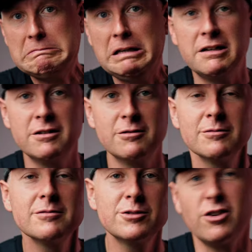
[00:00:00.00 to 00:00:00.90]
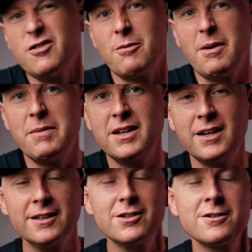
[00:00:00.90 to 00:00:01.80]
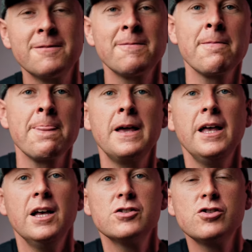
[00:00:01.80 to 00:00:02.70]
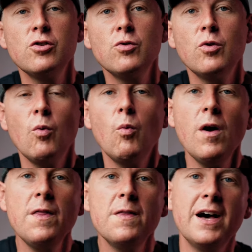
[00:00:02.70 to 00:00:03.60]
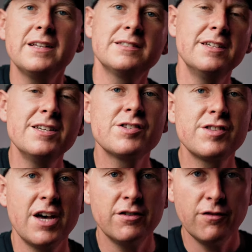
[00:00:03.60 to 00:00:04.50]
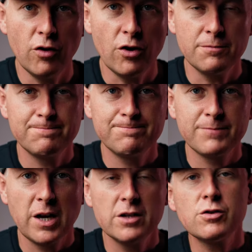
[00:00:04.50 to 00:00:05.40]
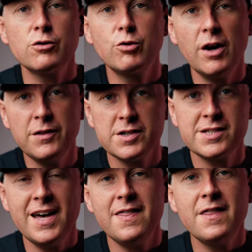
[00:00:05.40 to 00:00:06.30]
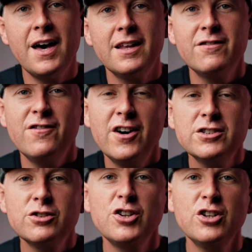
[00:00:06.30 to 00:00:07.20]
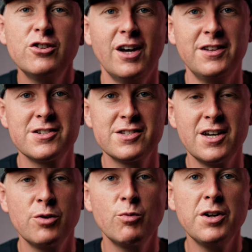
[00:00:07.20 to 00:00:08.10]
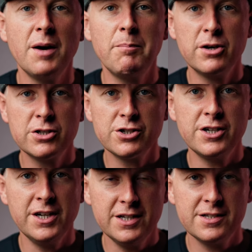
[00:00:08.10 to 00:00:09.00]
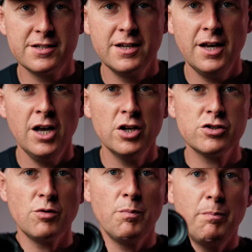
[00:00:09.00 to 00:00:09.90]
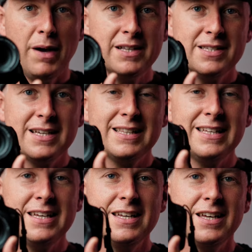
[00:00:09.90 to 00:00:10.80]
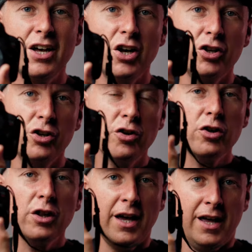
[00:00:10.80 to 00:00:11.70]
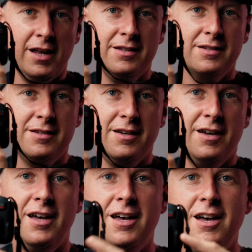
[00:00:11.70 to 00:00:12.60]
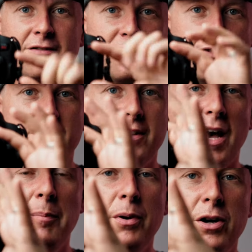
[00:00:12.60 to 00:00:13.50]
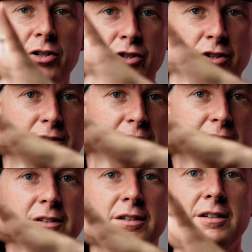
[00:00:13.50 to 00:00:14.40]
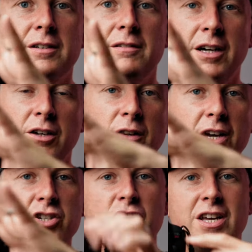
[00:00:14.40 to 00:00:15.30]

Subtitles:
I don't know. Sorry for my bad English. So what does this stand for? So to understand that, first you need to understand what aperture is. So basically your lens have aperture regulation